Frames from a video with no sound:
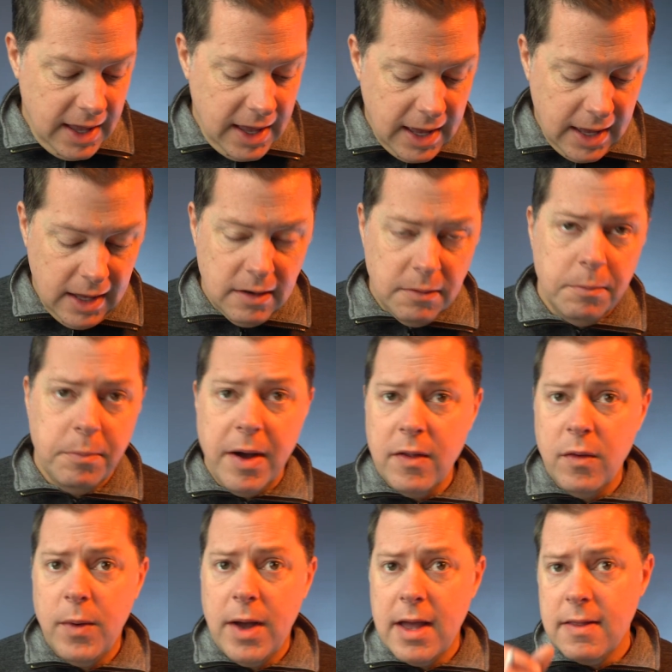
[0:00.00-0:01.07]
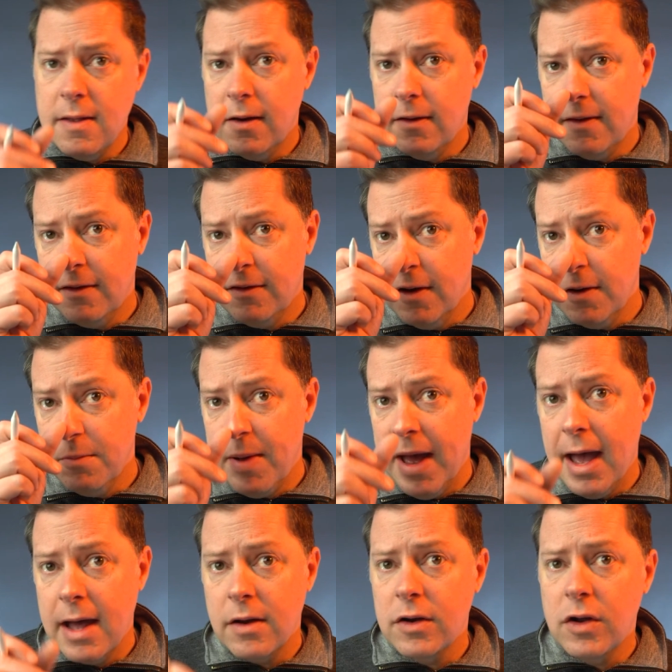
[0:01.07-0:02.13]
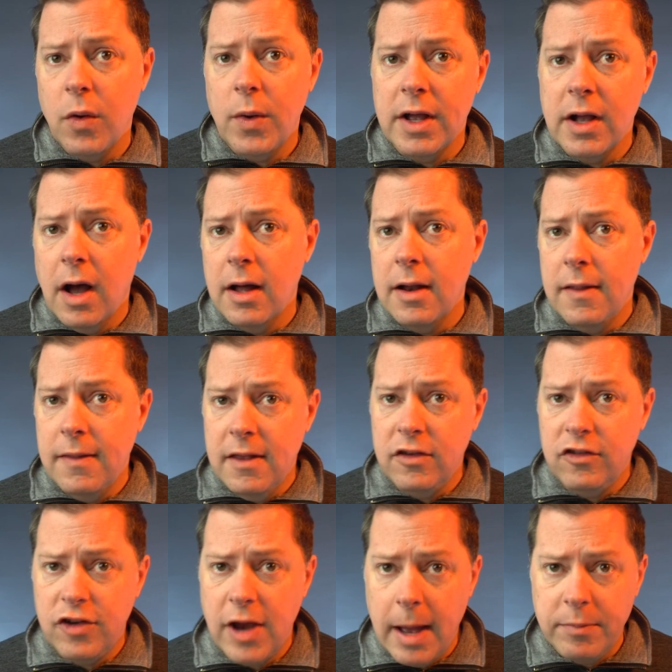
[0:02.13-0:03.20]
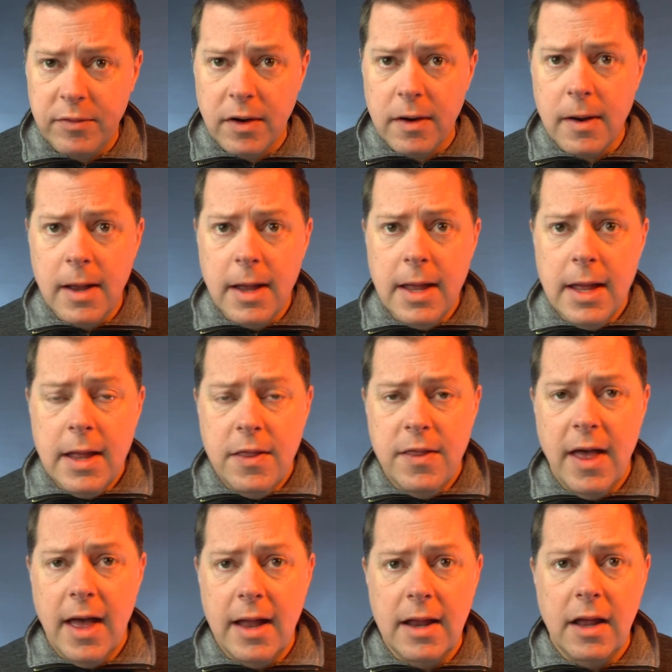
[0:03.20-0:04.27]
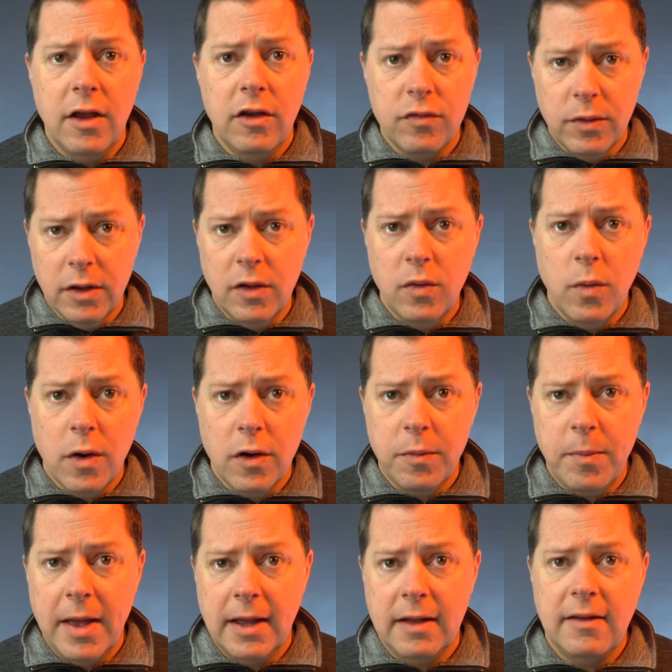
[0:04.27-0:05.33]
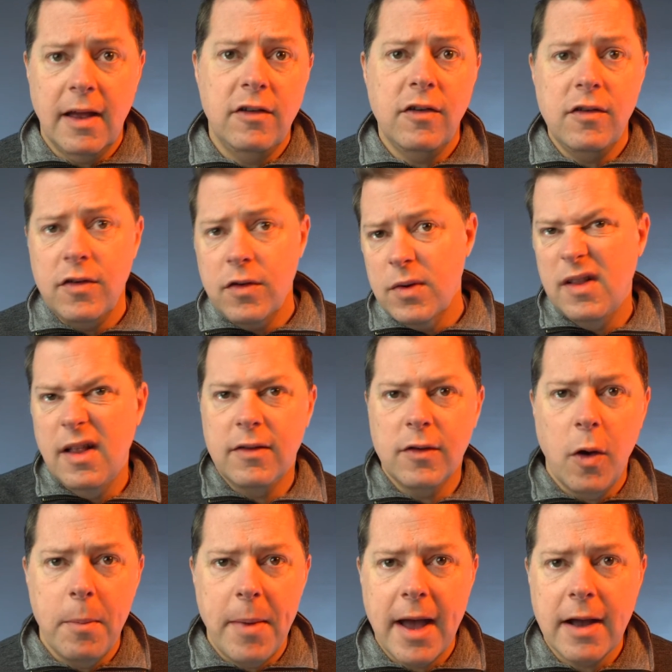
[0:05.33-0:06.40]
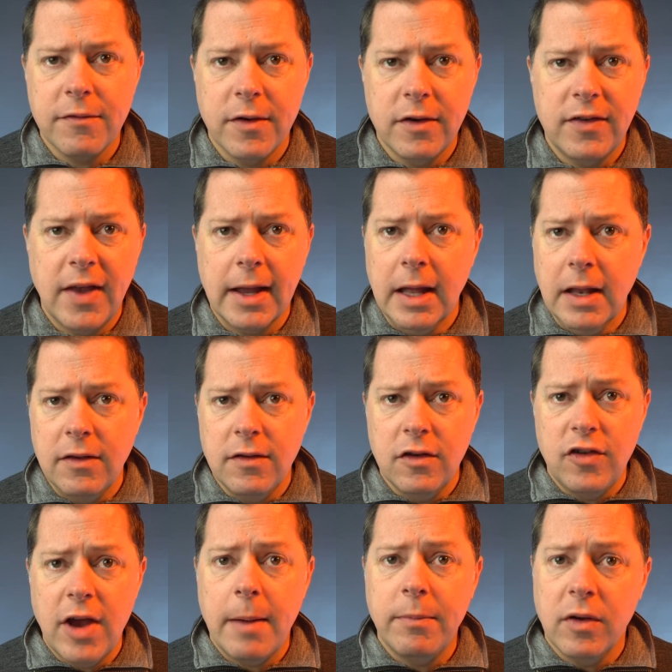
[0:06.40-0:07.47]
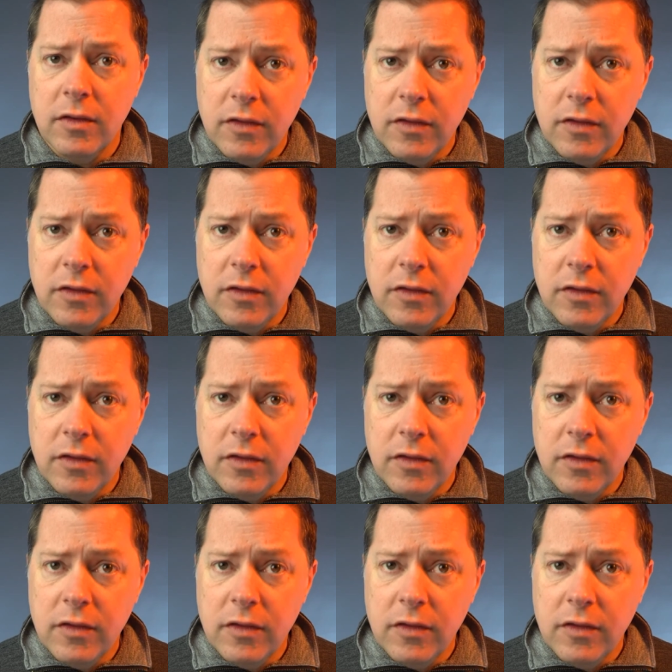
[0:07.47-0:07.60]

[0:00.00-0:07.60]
And by the way, there's a certain pattern going on in this chapter that is really worth paying attention to. And let's go back for a second to chapter